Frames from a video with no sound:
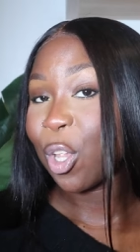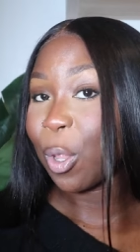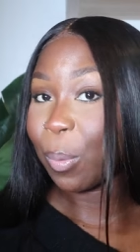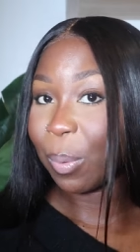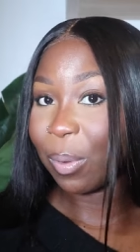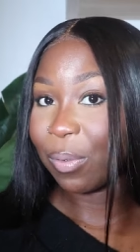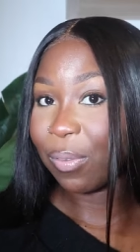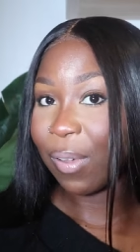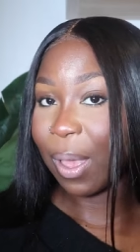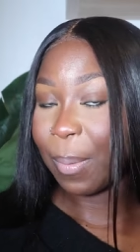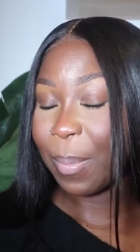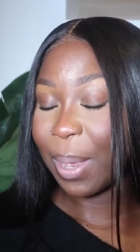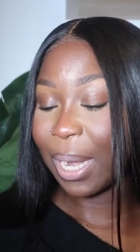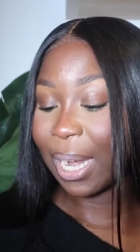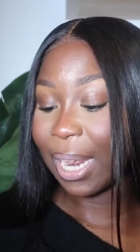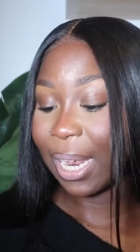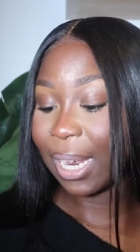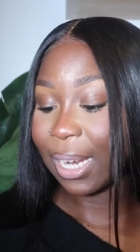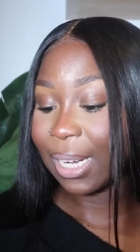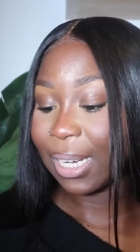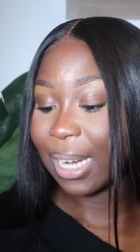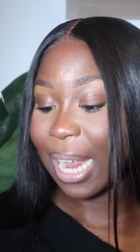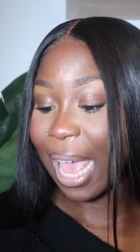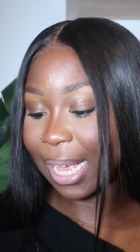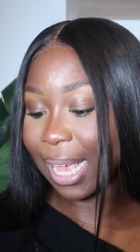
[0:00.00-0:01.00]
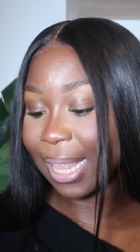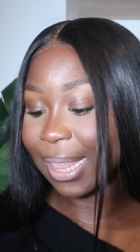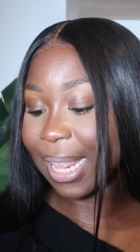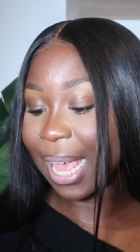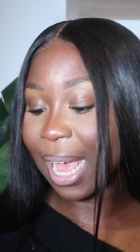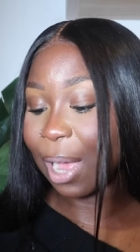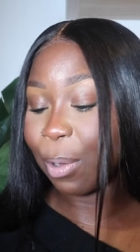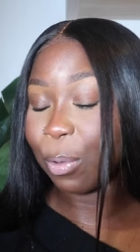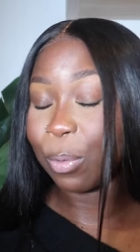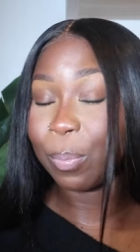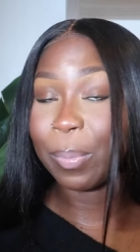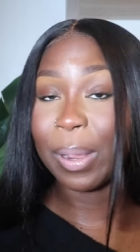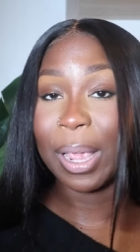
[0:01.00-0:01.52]
super feminine and that
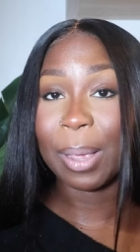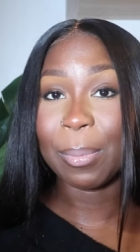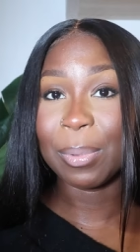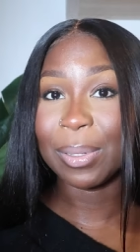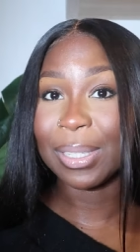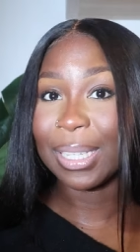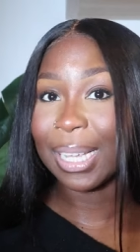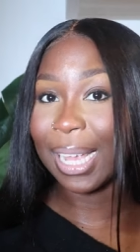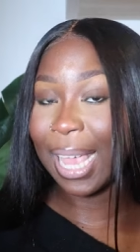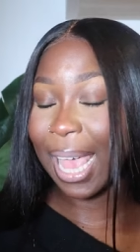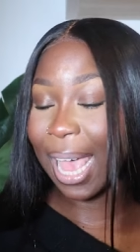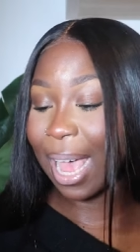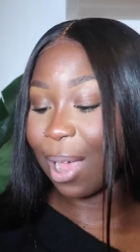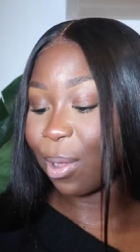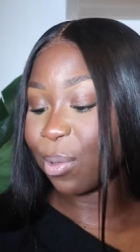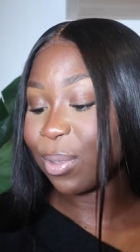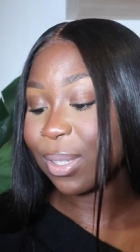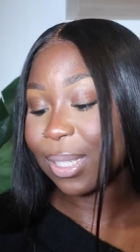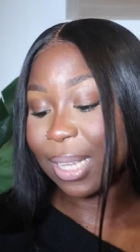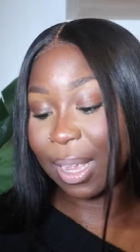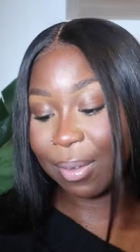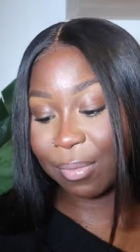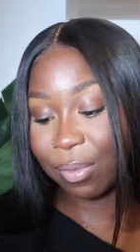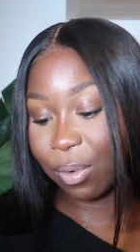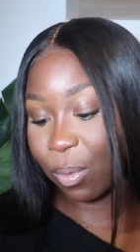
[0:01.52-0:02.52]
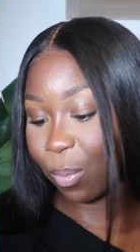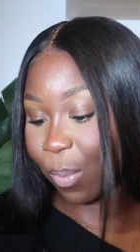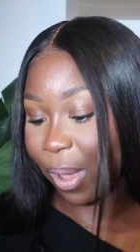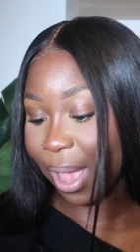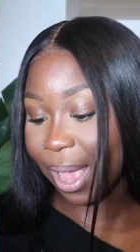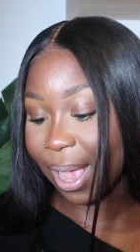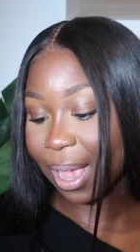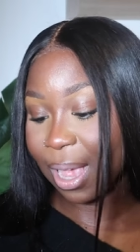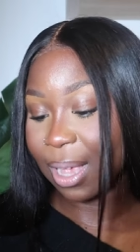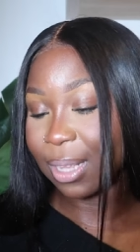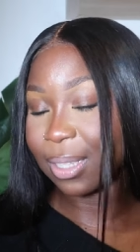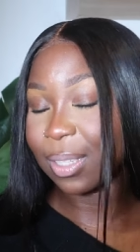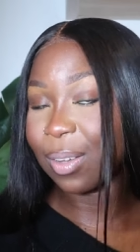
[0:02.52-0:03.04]
I would be able to get out several
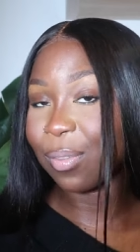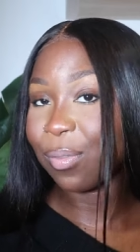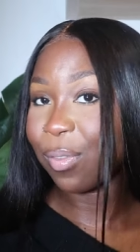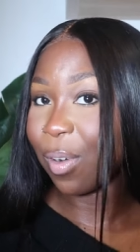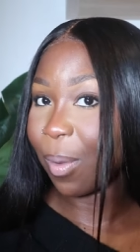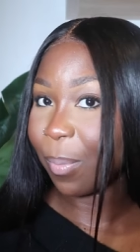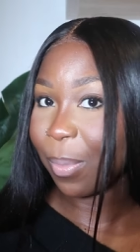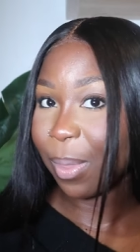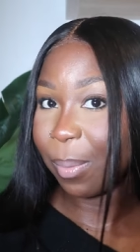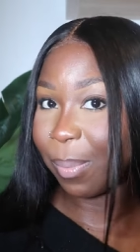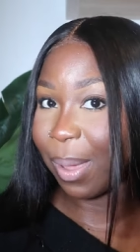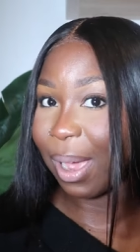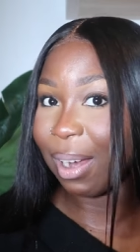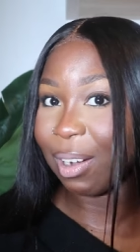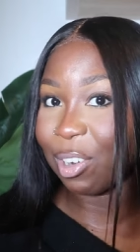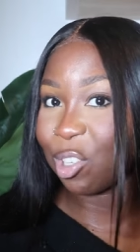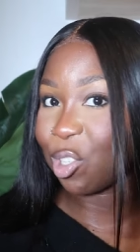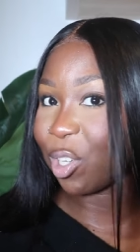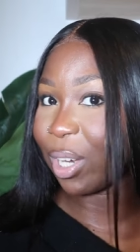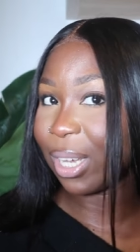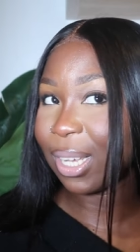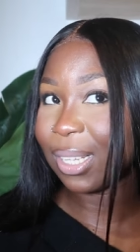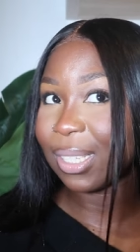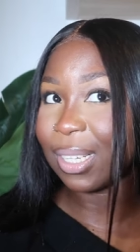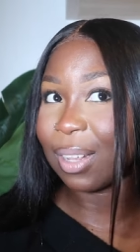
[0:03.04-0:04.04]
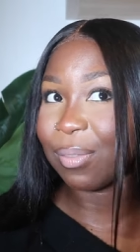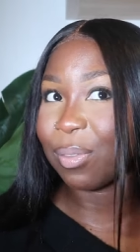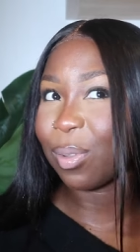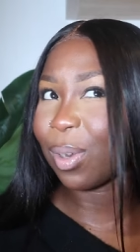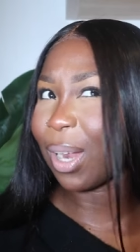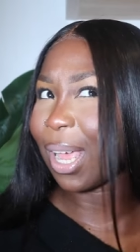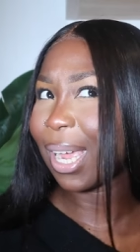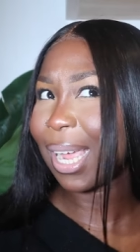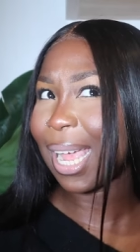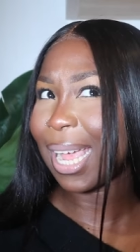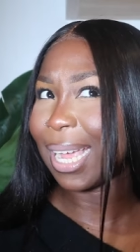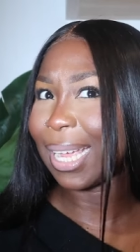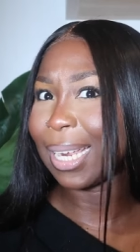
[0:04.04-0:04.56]
wears from the pair of jeans. I feel
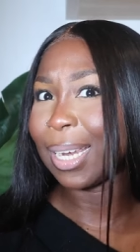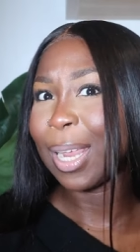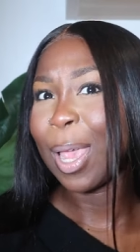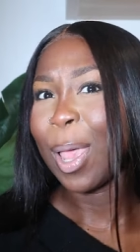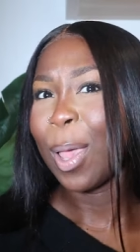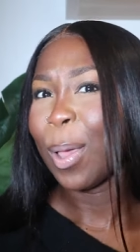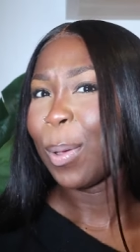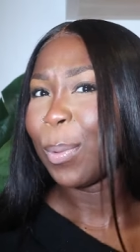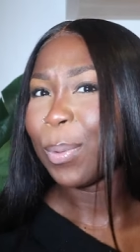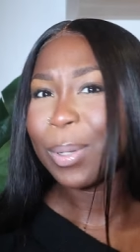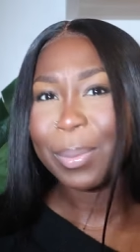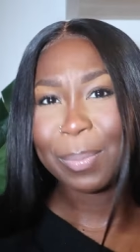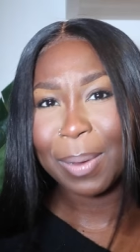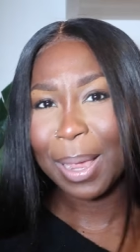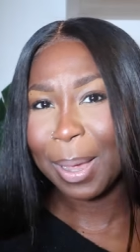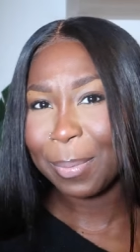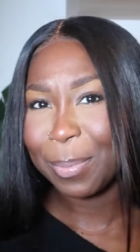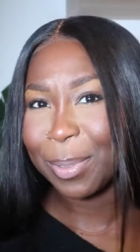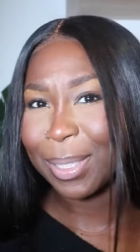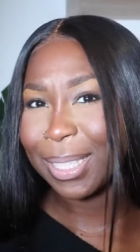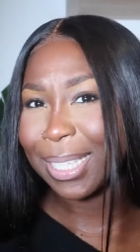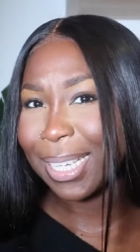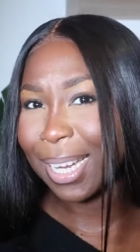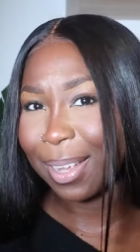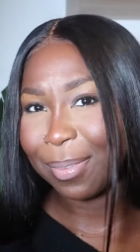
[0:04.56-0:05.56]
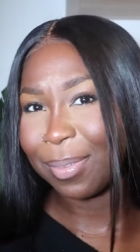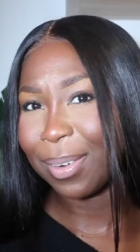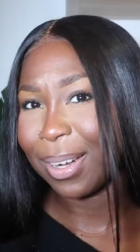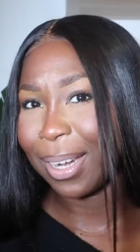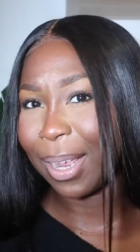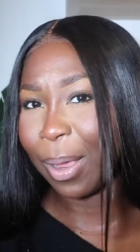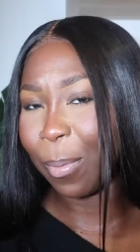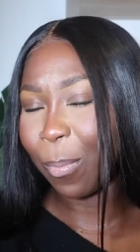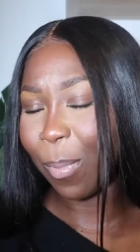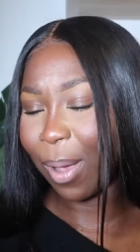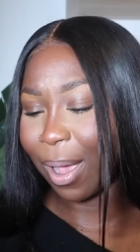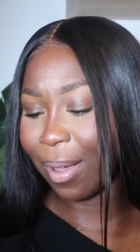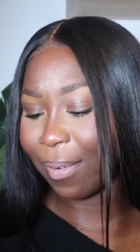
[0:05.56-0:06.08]
like I would be able to
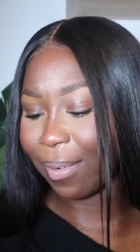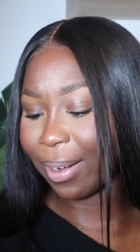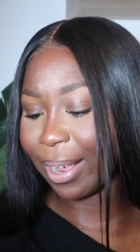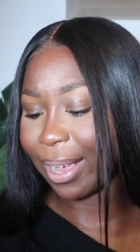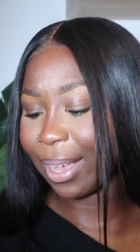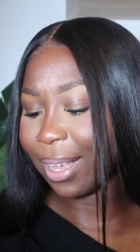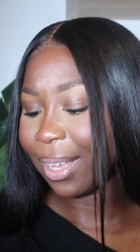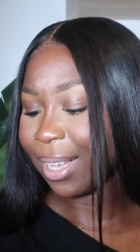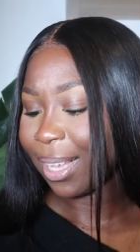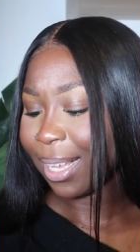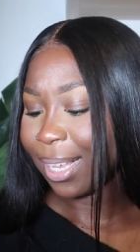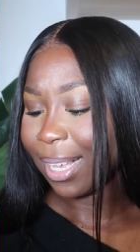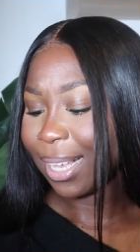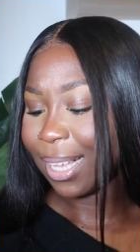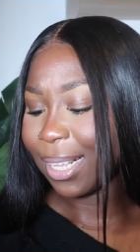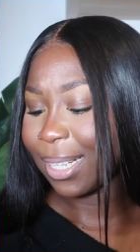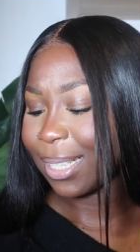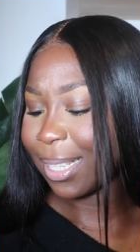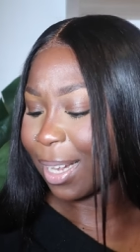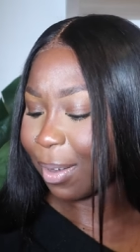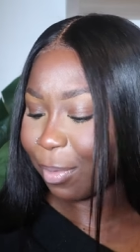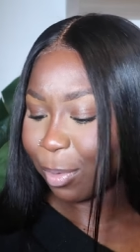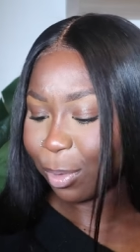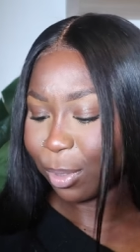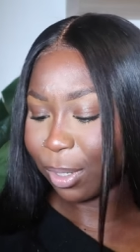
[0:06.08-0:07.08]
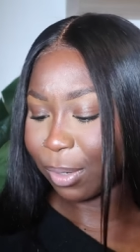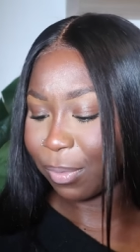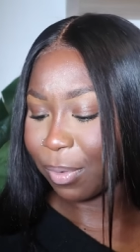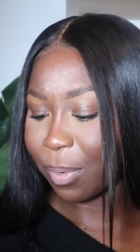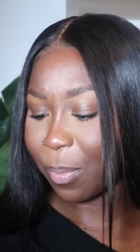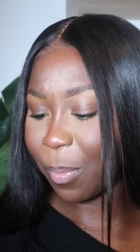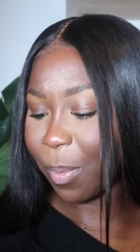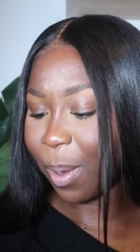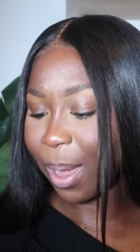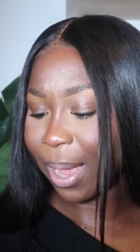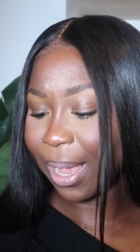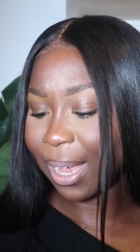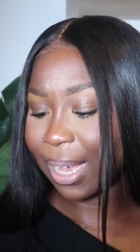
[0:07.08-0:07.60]
definitely wear it several
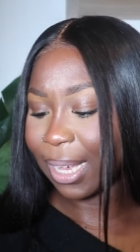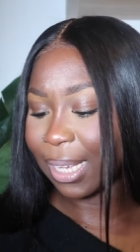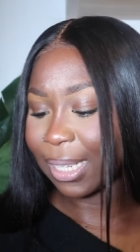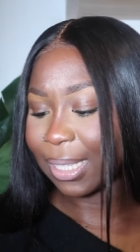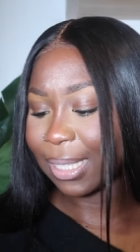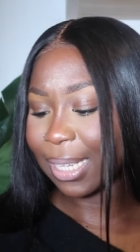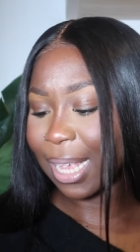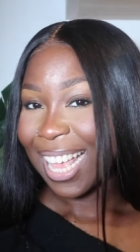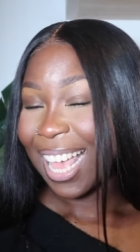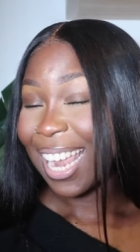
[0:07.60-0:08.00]
different ways.